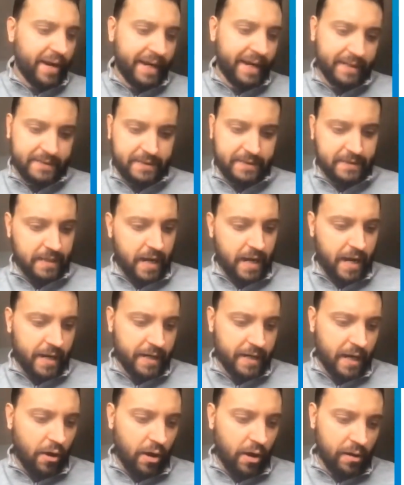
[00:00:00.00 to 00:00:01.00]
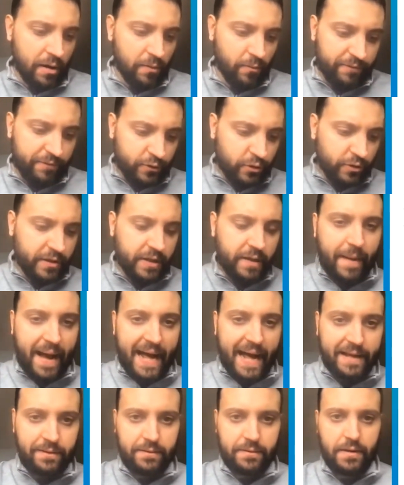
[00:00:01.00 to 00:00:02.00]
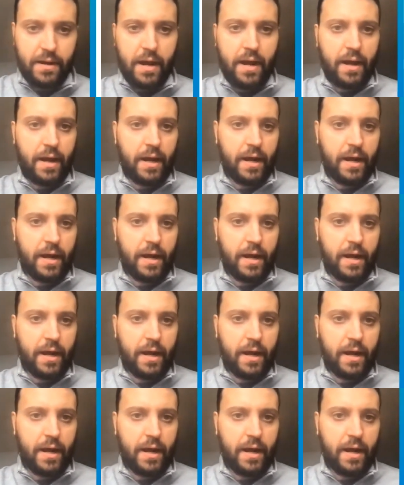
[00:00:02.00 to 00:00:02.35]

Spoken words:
rates. Now I'll move to demand.